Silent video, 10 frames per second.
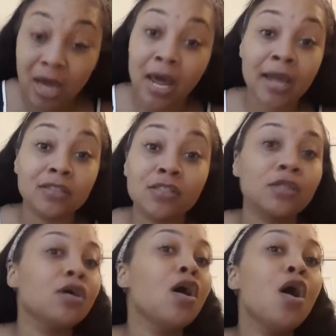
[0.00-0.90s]
I like
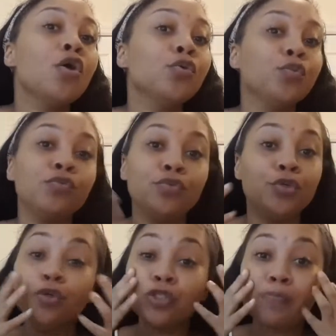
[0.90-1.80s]
to
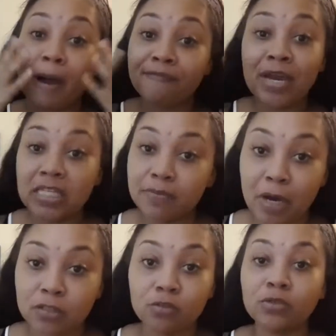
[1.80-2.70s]
use my face
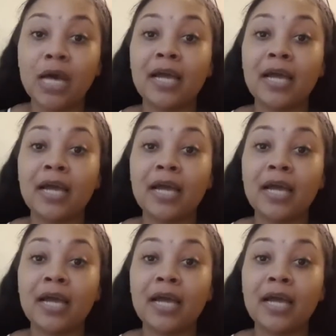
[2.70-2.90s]
muscles.